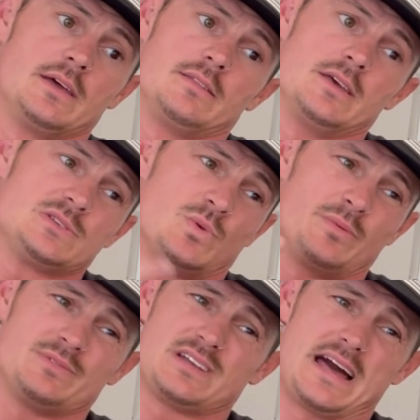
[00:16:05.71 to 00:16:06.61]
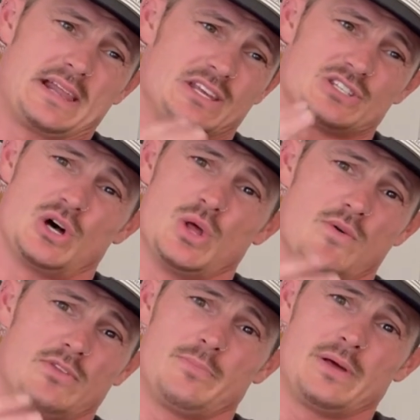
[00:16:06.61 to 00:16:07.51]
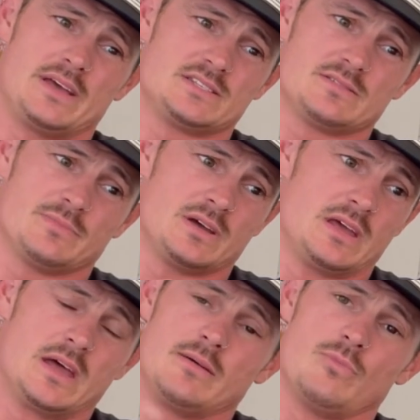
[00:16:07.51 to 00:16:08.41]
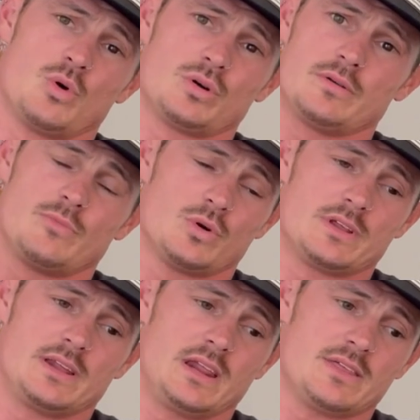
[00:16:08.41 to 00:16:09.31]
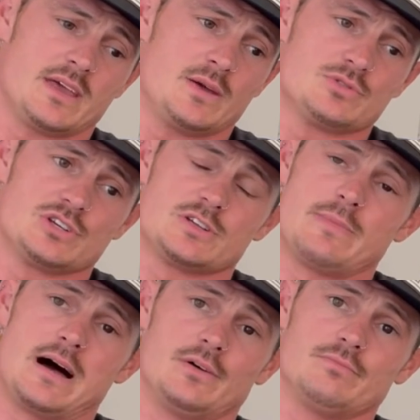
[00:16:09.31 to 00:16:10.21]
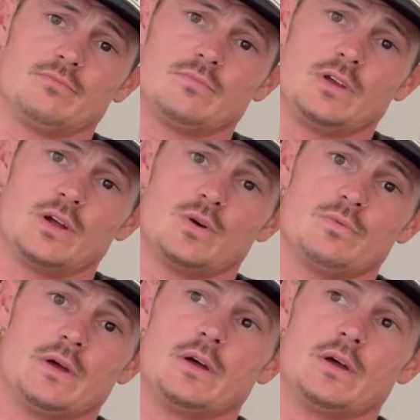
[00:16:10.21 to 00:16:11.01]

This one was kind of just all over the place, but more than anything, it was just about, you know,